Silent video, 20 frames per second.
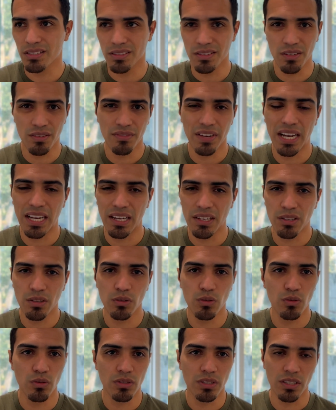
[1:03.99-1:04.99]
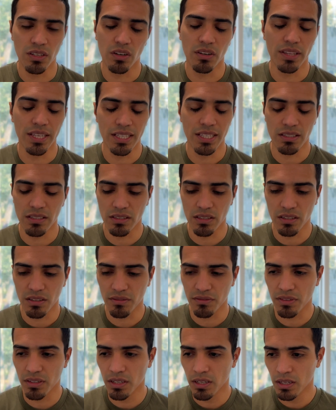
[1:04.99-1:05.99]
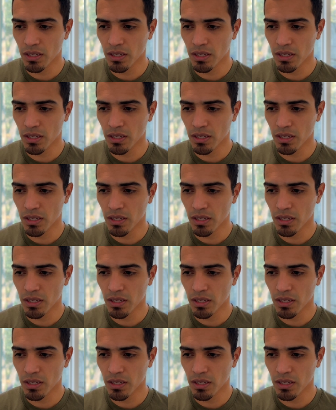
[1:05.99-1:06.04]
their values, and all that stuff.